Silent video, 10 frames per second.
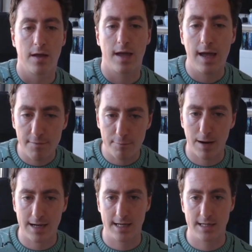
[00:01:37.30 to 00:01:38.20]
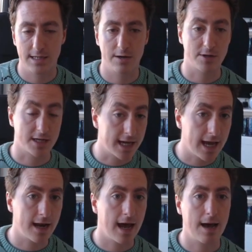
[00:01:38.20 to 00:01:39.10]
If black takes here, which
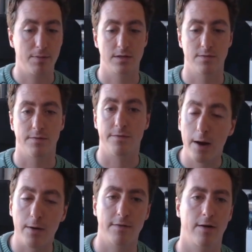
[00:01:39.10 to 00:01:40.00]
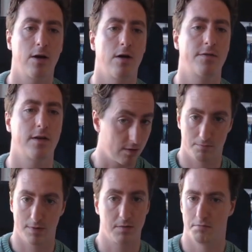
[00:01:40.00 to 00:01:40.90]
again happens very, very often,
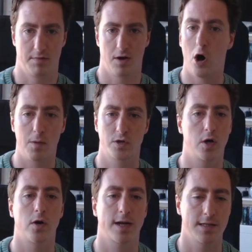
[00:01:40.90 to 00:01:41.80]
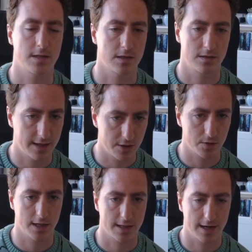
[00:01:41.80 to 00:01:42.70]
in almost all cases they do
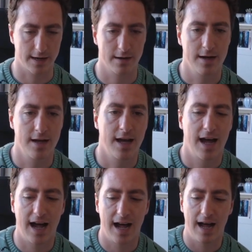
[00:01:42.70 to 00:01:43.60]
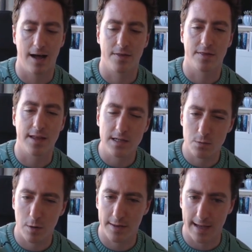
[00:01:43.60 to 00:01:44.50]
take there, this is
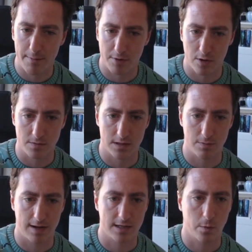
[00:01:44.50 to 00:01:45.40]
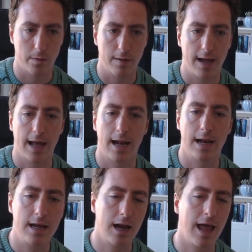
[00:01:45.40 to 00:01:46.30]
where the gambit comes into play. So we play a
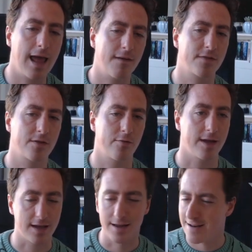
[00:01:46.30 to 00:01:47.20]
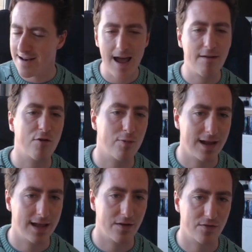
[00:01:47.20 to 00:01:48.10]
little f3. Never
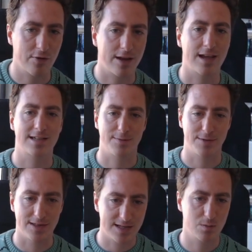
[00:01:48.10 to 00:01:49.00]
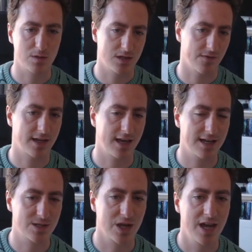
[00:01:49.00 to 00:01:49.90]
play f3 except in this specific
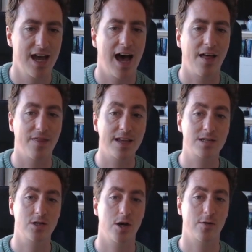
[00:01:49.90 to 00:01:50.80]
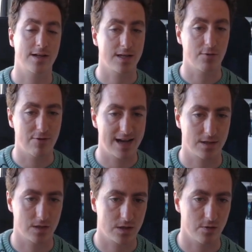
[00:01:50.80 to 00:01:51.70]
case, and this is known as the
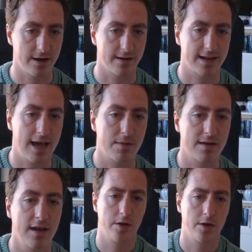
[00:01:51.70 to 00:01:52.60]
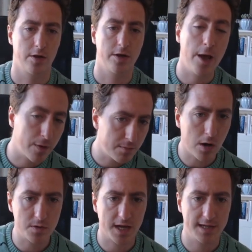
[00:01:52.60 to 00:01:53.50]
Rasa-Studier gambit. Now in
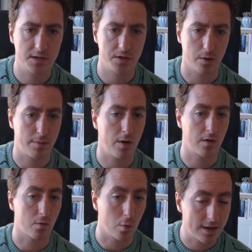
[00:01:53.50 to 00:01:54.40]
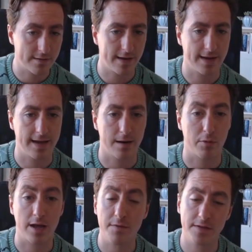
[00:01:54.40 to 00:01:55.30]
most cases your opponent will take here,
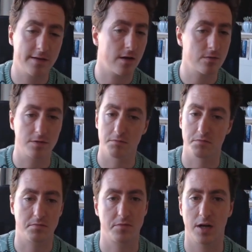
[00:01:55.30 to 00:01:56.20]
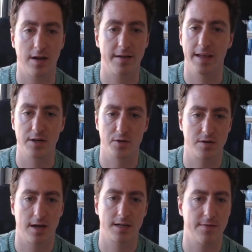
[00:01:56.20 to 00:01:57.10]
but if they don't and they
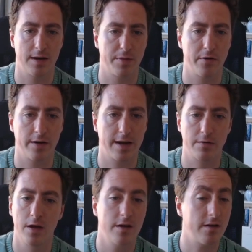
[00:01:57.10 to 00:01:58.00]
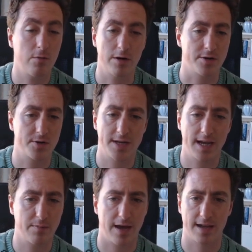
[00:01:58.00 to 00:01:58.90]
just like develop their knight out, don't worry, just
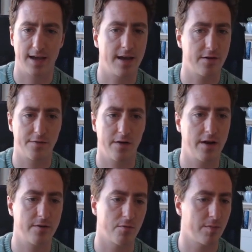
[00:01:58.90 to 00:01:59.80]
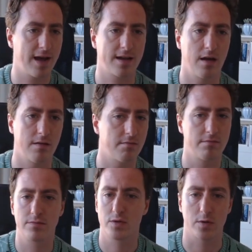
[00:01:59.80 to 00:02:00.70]
take it back and you're fine. We're back on
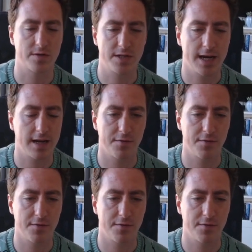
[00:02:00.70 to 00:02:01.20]
sort of steady